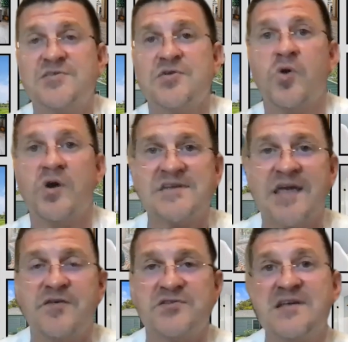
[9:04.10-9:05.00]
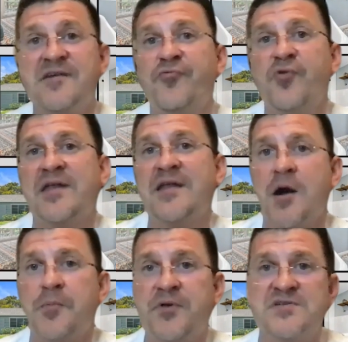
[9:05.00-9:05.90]
to work together. See if we can
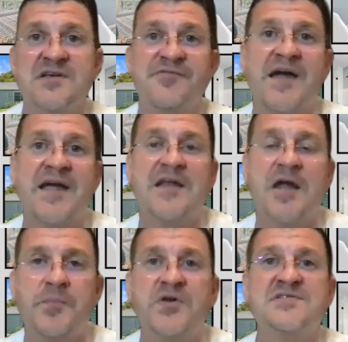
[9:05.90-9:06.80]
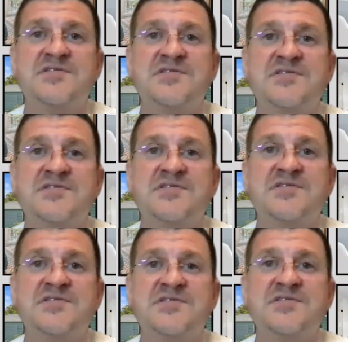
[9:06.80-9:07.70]
help you. See if I can help you. See if you can
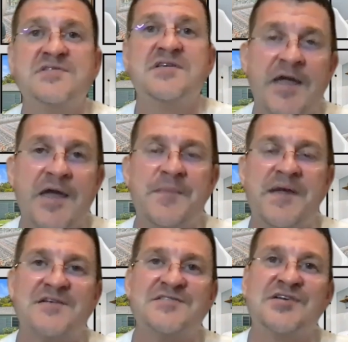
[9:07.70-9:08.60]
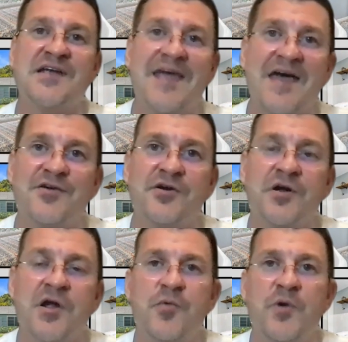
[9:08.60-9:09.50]
help me. Because together
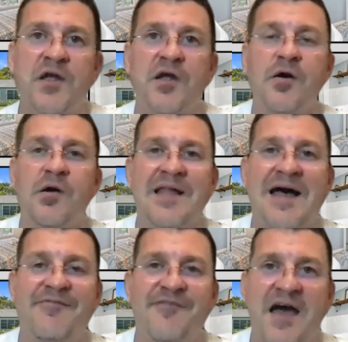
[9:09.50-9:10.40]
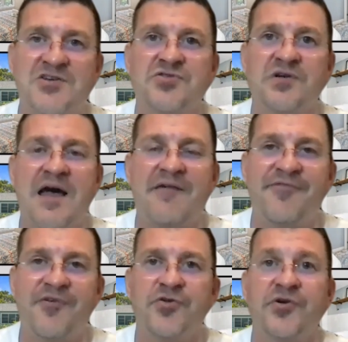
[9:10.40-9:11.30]
we can go a lot faster, a lot
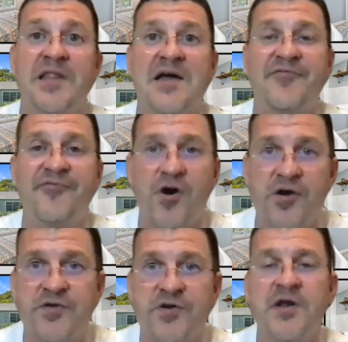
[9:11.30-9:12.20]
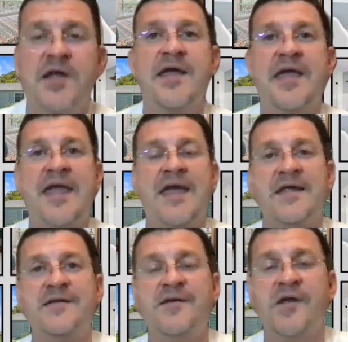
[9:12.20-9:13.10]
further, a lot farther.
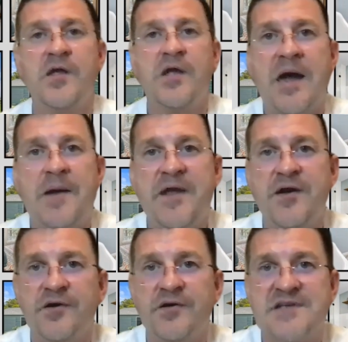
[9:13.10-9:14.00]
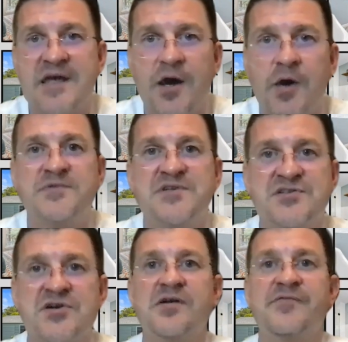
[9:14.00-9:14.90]
And I'm here to help, to
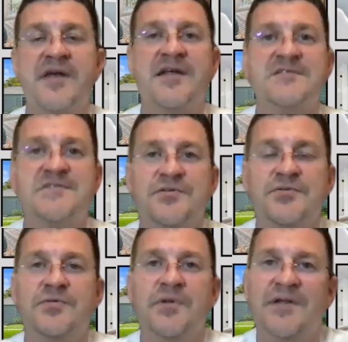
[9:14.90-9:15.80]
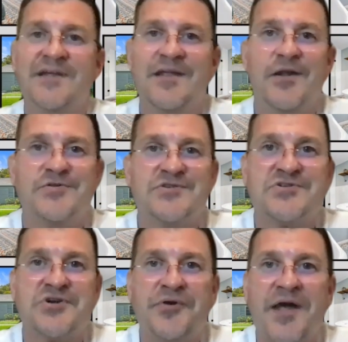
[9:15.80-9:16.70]
serve, and to, just
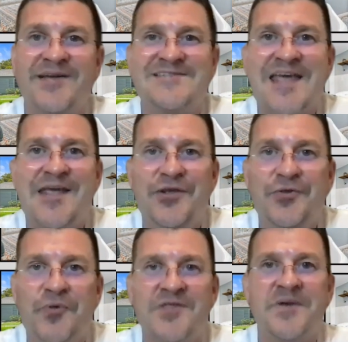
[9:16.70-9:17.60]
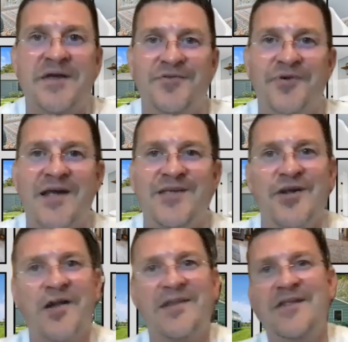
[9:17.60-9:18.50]
turn around and take you with me, right?
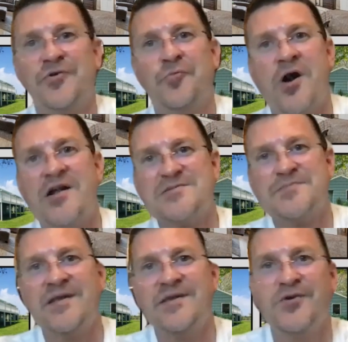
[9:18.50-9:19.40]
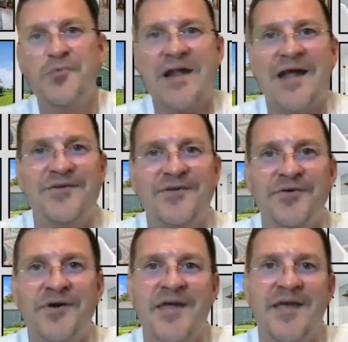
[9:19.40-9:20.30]
Y'all can either watch me do what I
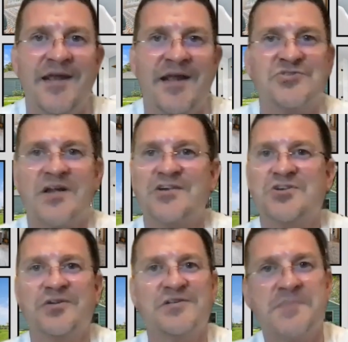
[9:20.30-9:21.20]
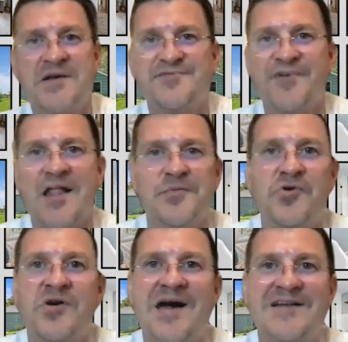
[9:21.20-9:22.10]
do, and I try to share as much
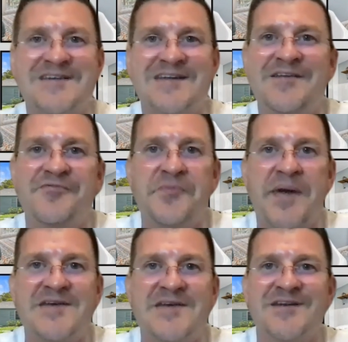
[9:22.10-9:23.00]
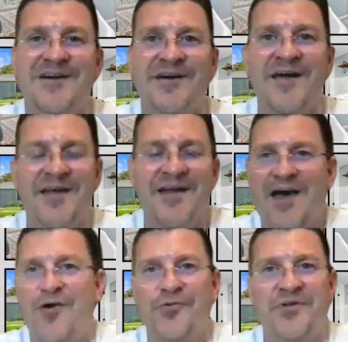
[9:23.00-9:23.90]
valuable content and information here. I
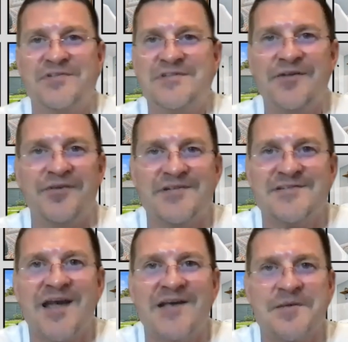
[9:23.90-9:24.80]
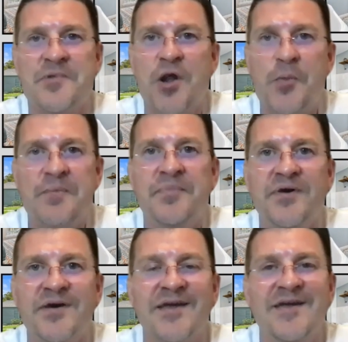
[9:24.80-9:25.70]
hold no secrets, guys. I'm an open
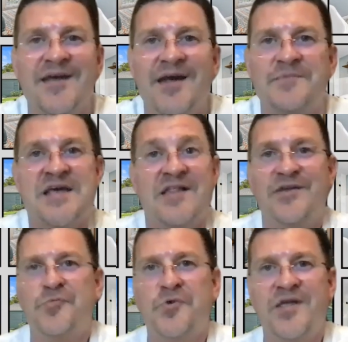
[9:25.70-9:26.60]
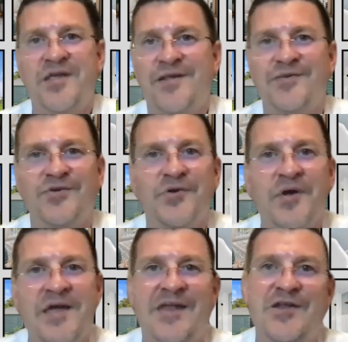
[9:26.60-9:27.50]
book. I'm telling you what you can do,
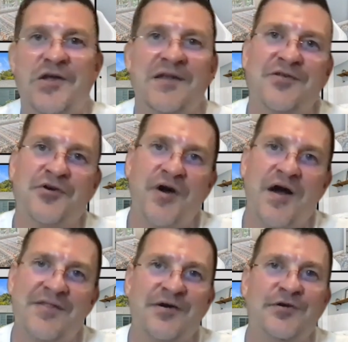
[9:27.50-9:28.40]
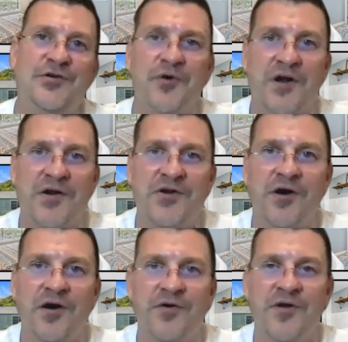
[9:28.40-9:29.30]
and you can either go out there and do it on your
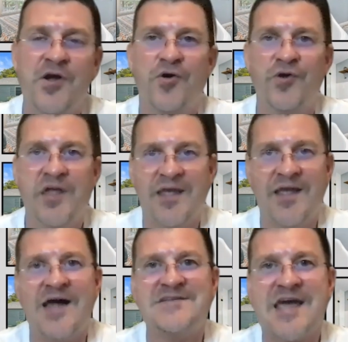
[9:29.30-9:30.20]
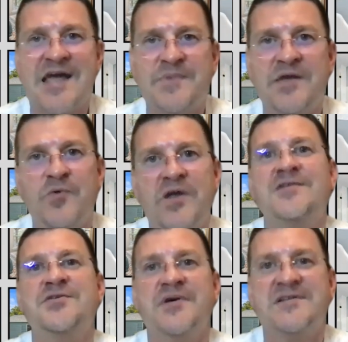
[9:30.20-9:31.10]
own, or you can contact me and we can
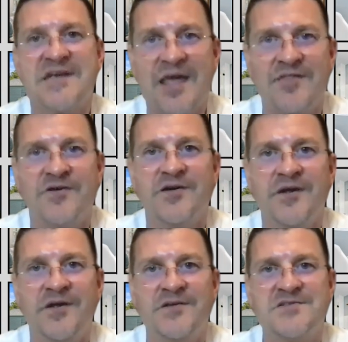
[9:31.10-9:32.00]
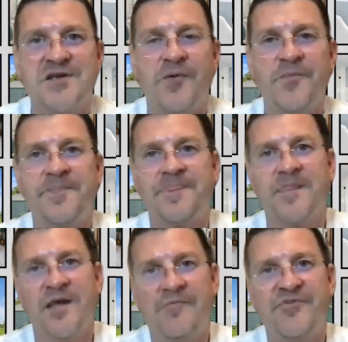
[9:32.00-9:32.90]
do it together. So
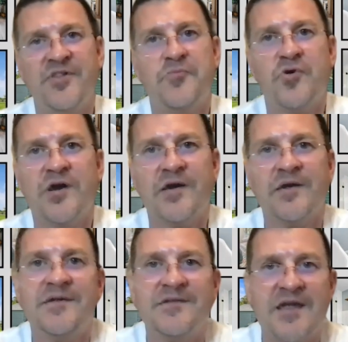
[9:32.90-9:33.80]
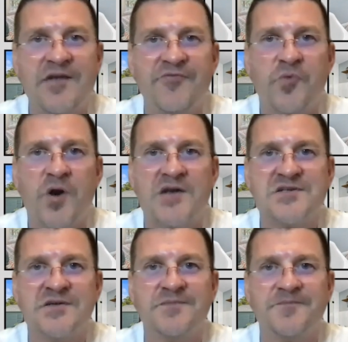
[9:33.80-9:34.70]
I'm Phillip Warrick. Thank you for
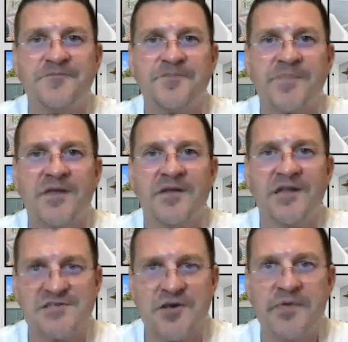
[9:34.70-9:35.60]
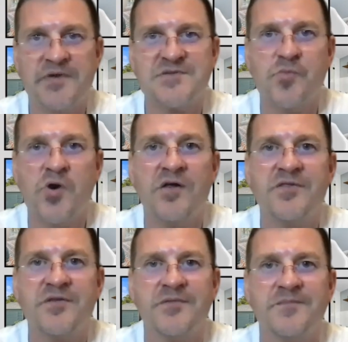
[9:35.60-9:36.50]
watching. Let's go build some wealth.
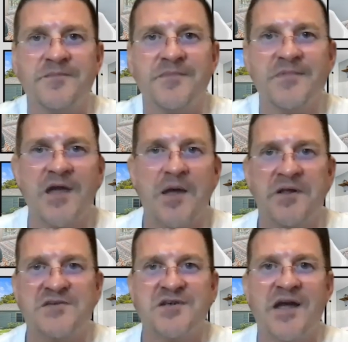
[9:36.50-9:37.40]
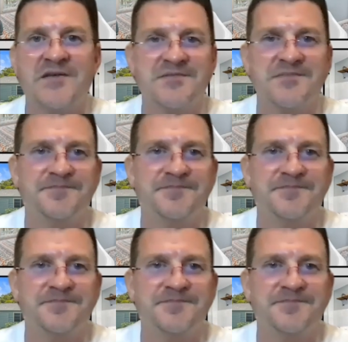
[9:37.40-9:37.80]
God bless you guys.